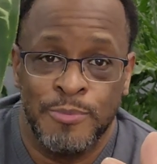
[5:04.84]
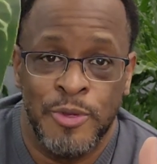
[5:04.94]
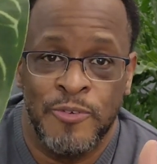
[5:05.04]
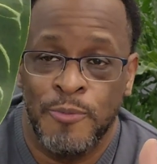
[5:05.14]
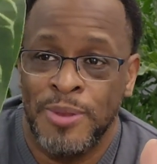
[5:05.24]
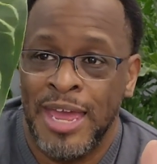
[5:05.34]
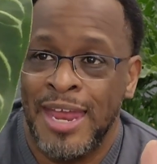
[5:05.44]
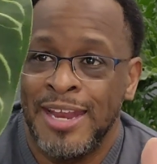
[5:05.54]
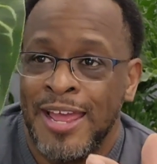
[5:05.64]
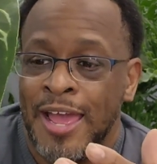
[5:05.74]
a beautiful
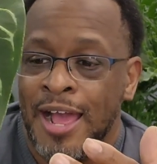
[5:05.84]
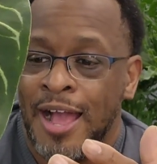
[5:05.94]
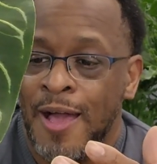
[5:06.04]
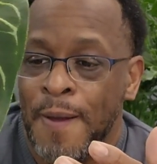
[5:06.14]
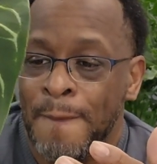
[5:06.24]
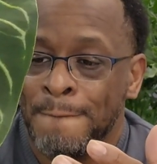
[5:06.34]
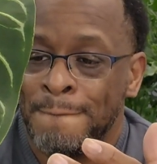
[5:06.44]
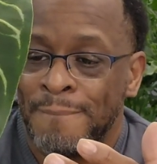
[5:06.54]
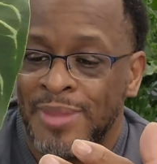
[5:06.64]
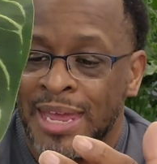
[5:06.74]
plant.
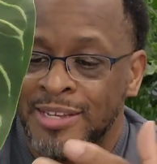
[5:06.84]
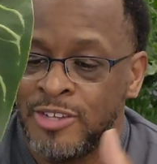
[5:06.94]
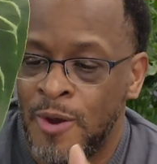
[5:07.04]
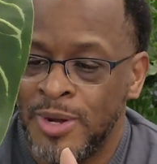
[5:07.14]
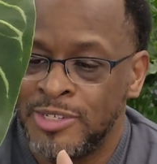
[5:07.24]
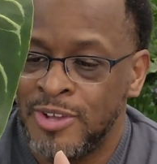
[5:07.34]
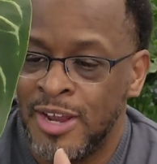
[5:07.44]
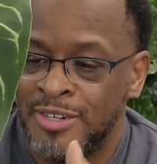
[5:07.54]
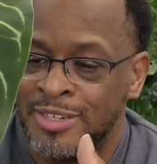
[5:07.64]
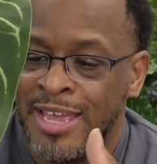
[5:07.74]
And it's already
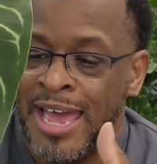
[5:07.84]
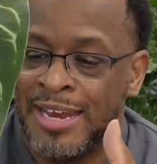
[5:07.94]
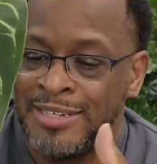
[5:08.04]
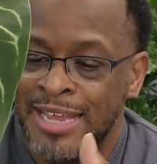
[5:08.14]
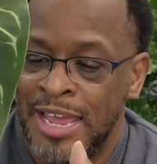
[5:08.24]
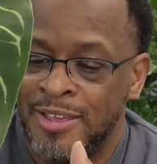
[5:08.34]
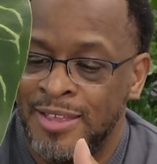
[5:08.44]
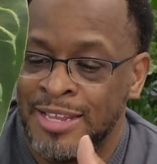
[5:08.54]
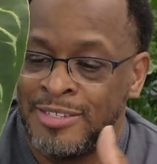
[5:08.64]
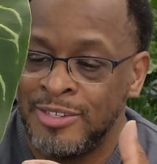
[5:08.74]
started to kind of take
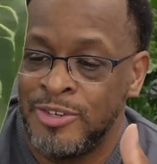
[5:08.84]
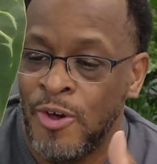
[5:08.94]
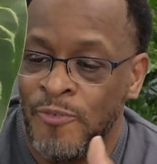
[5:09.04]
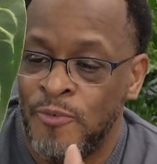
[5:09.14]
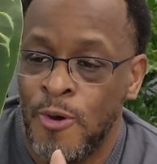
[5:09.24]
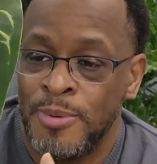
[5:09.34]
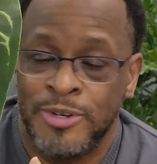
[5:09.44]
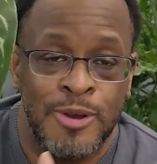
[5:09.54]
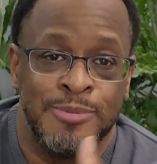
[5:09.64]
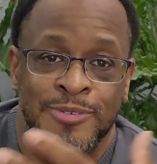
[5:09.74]
its adult form in
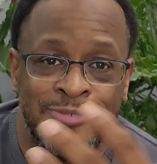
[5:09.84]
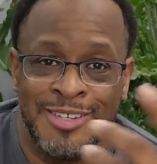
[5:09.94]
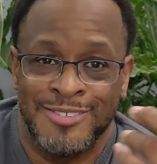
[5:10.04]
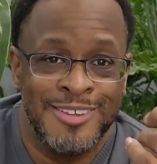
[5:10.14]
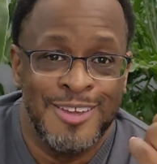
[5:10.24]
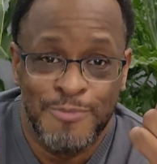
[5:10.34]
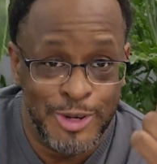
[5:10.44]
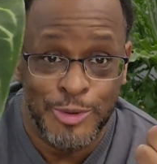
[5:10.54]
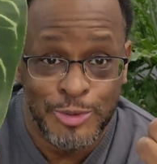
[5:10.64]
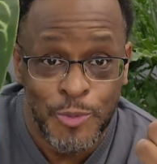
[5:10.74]
terms of just
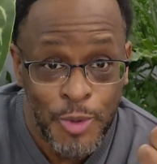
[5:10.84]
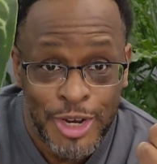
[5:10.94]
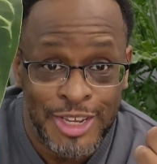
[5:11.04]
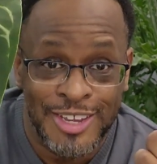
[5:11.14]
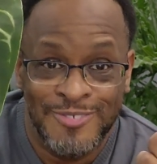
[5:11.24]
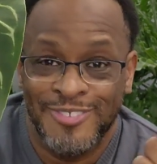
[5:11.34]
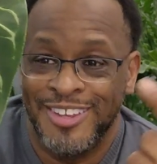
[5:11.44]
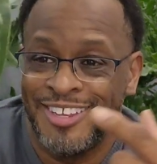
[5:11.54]
producing one leaf.